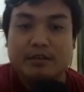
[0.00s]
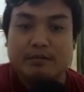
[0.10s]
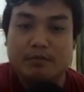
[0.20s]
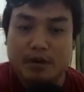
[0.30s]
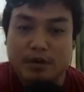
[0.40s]

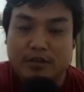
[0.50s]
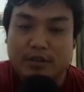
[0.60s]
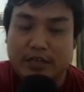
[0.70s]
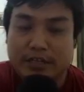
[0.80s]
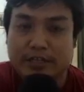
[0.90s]
But
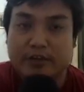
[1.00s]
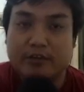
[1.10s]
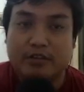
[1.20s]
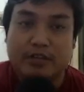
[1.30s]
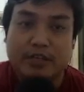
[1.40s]
it's
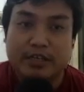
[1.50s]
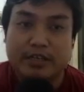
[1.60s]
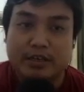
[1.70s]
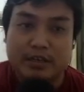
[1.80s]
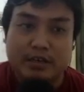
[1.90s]
only
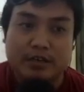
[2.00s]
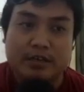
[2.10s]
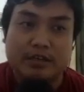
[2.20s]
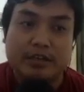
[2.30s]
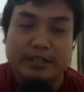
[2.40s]
a
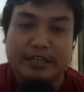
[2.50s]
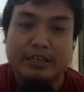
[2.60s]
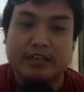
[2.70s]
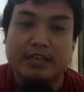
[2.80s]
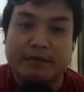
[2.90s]

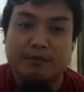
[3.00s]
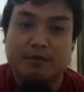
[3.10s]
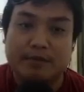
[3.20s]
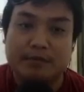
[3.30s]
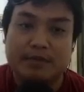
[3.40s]
single type of
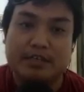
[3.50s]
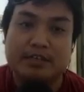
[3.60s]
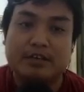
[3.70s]
image.